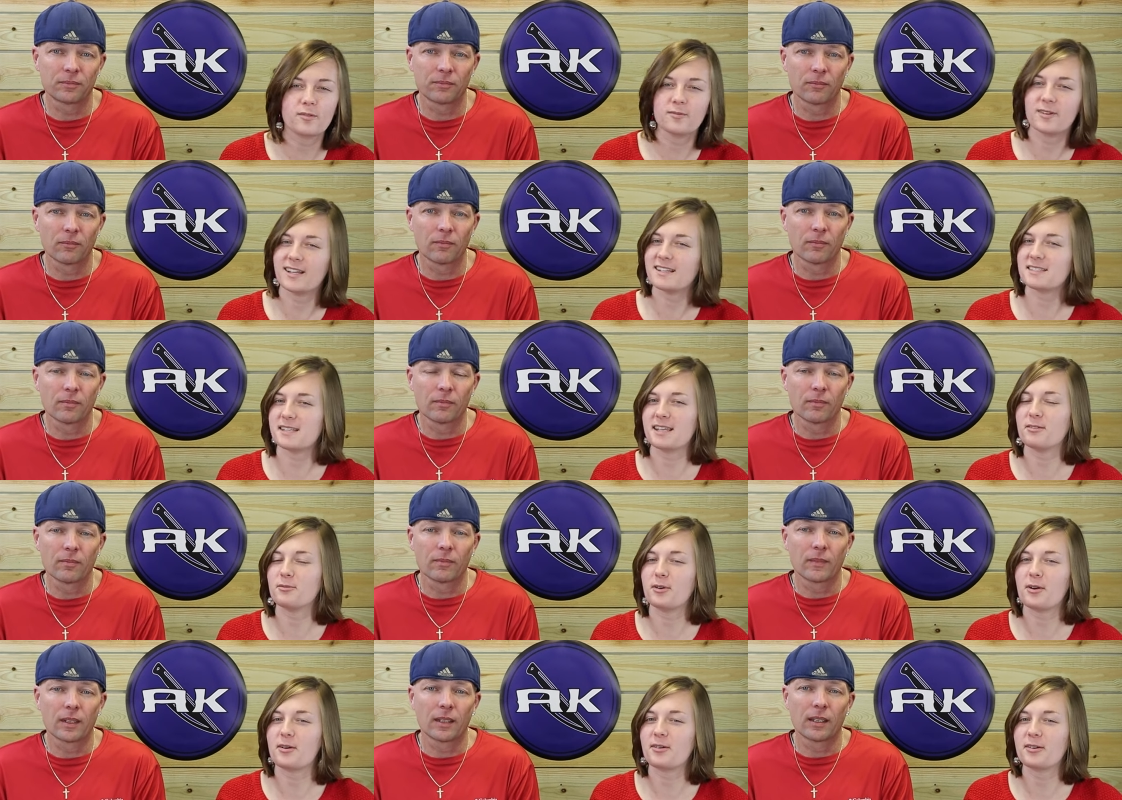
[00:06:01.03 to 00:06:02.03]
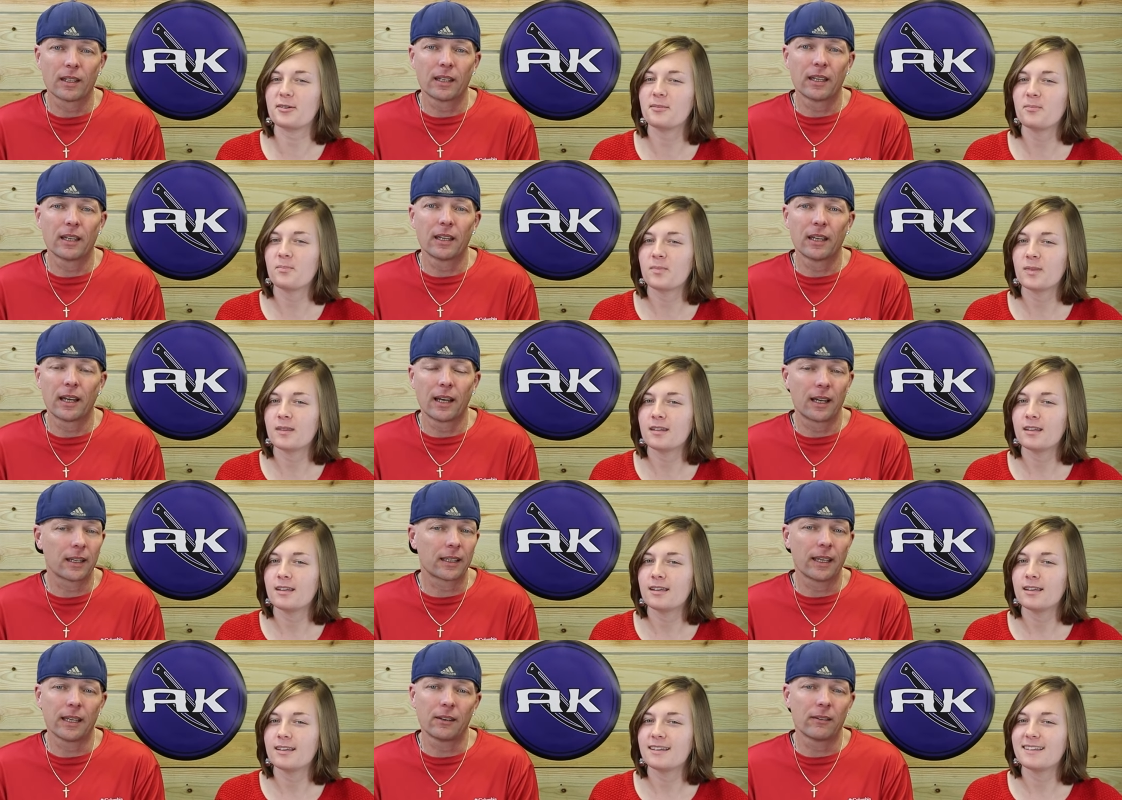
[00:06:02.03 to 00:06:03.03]
Speaker 1: we gotta say it wrong.
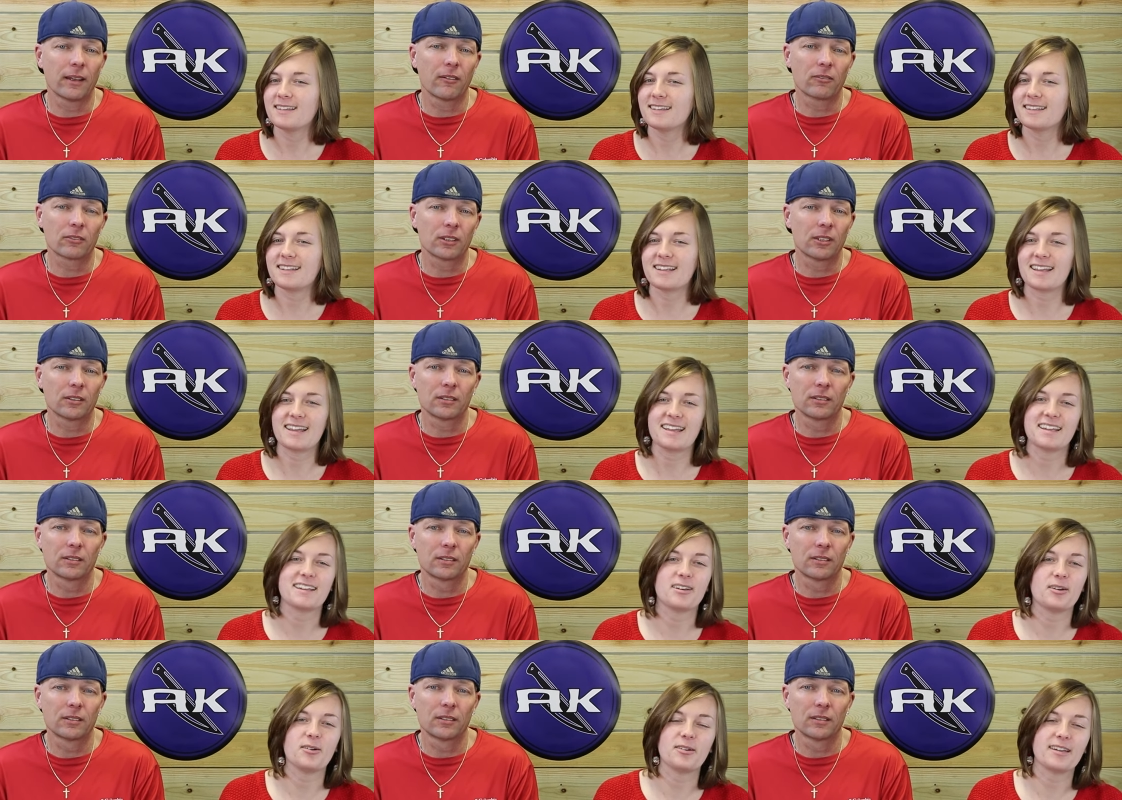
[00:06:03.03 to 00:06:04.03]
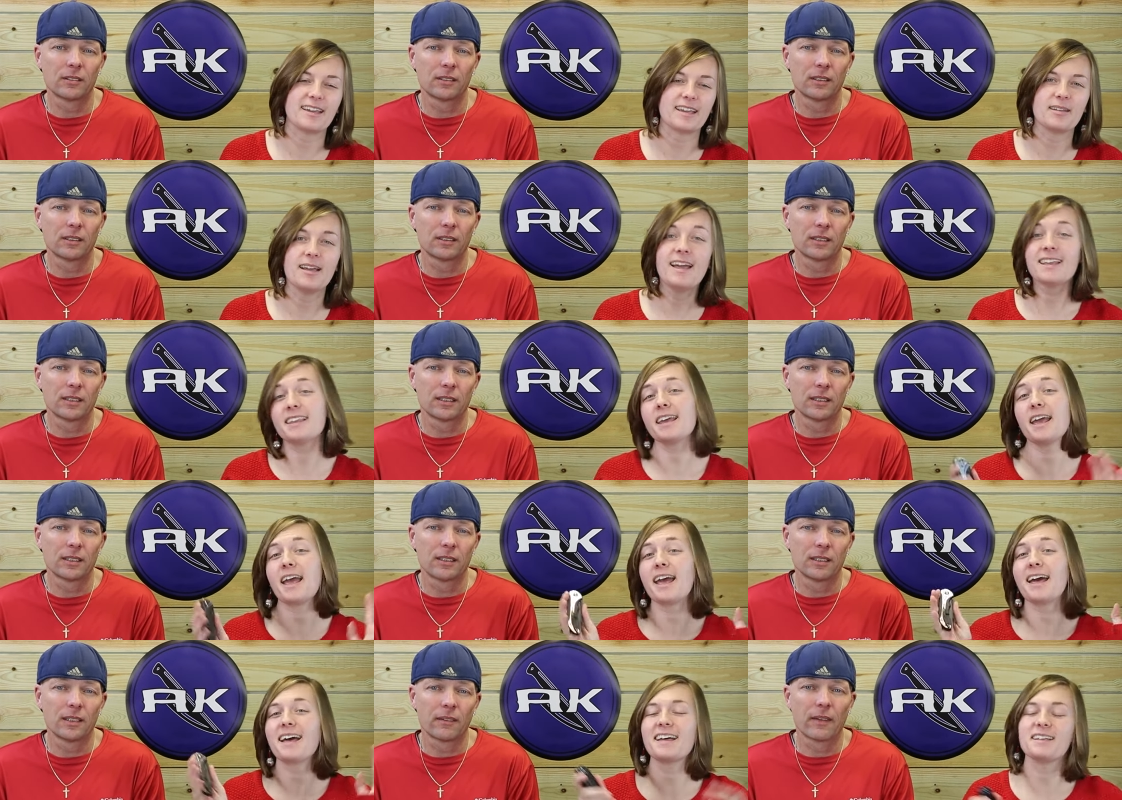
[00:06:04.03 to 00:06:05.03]
Speaker 2: I can't do that one wrong.
Speaker 1: Okay.
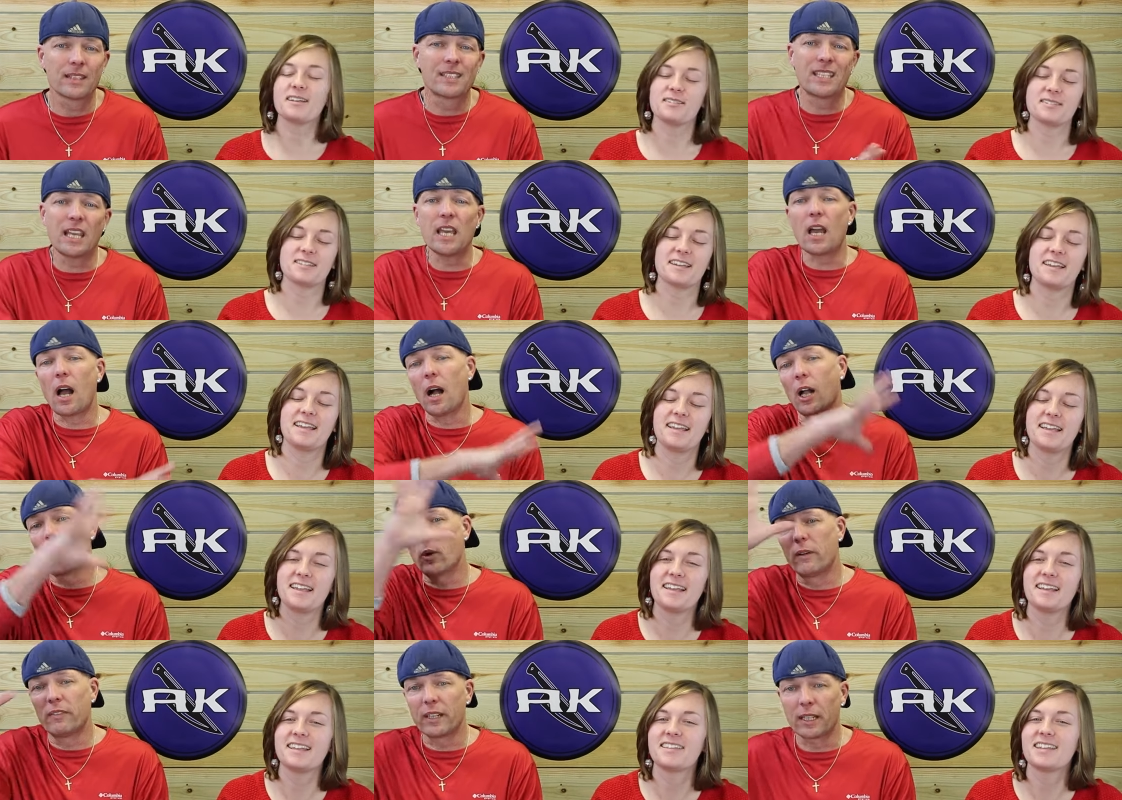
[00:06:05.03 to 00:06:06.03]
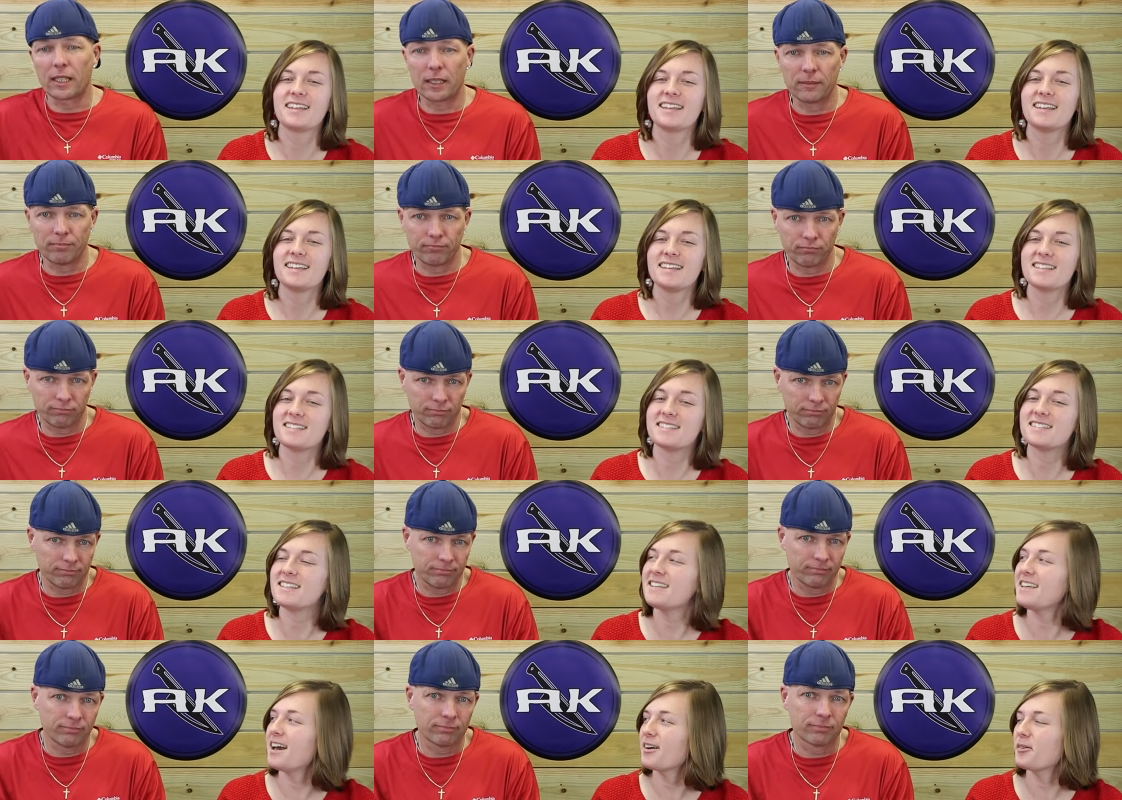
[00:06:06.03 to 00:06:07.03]
Yeah. The Z equivoc.
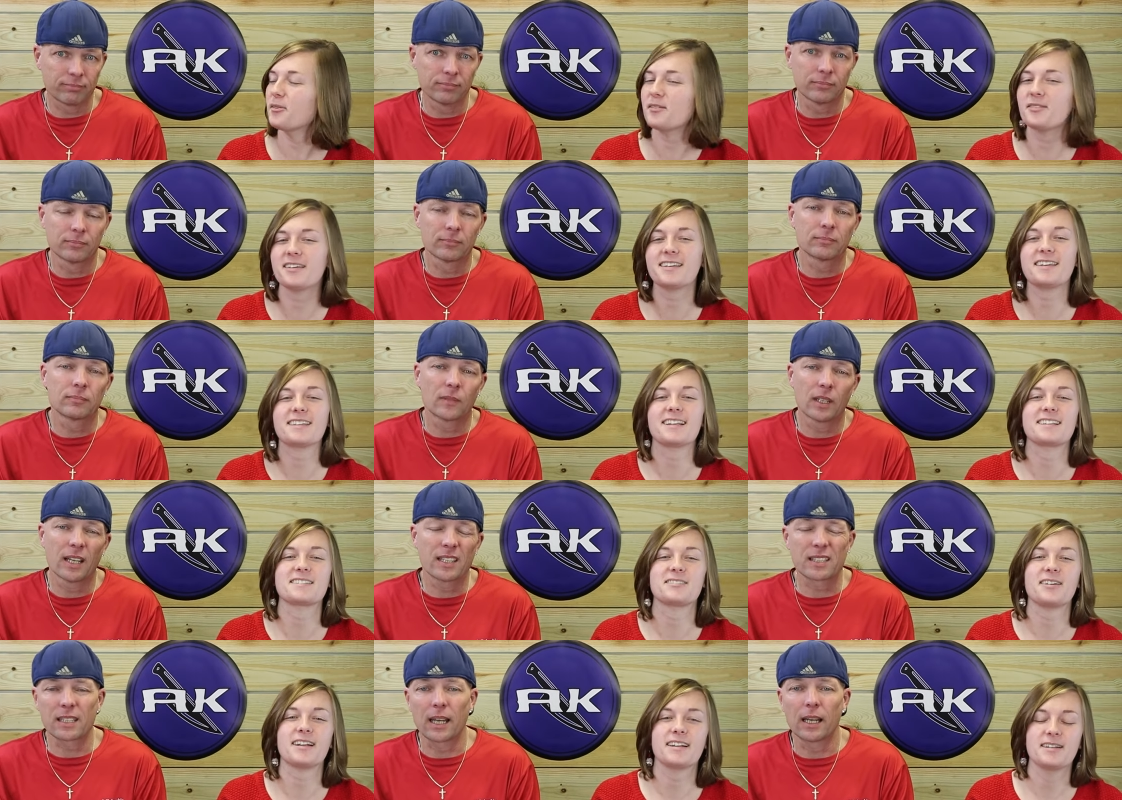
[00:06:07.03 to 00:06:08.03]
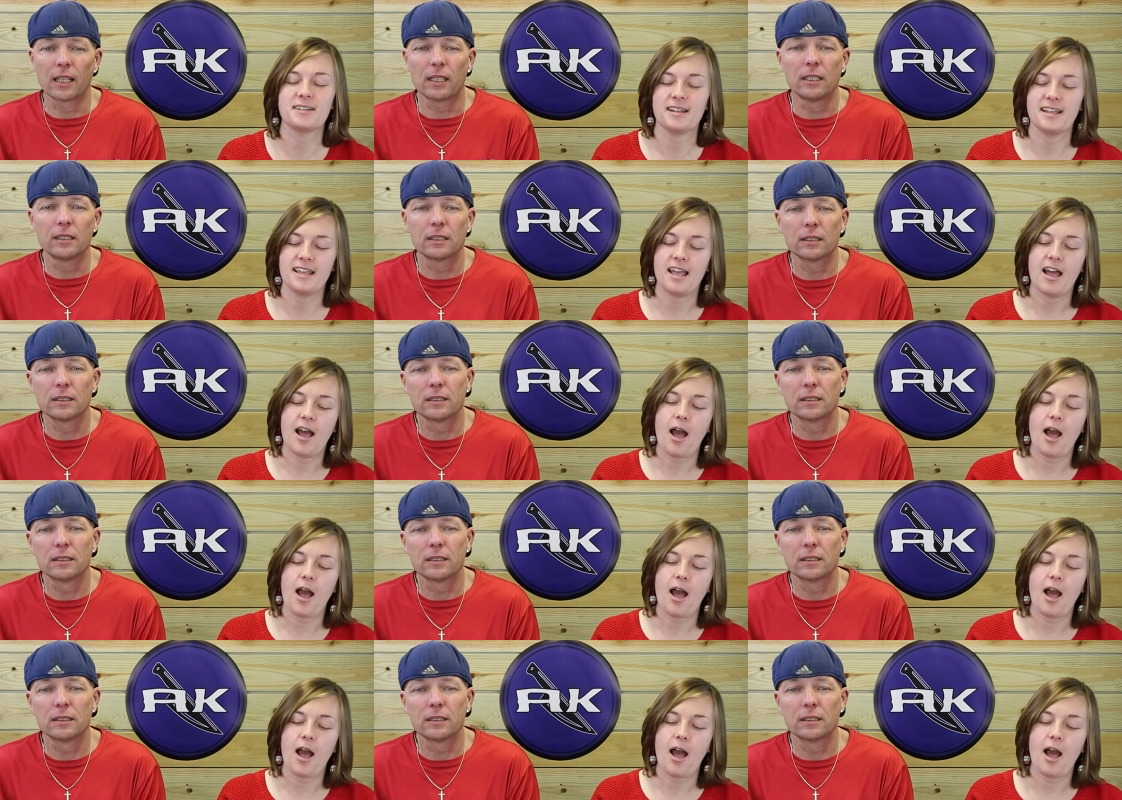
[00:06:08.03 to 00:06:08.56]
Z Equivoc. That's it's great. silent.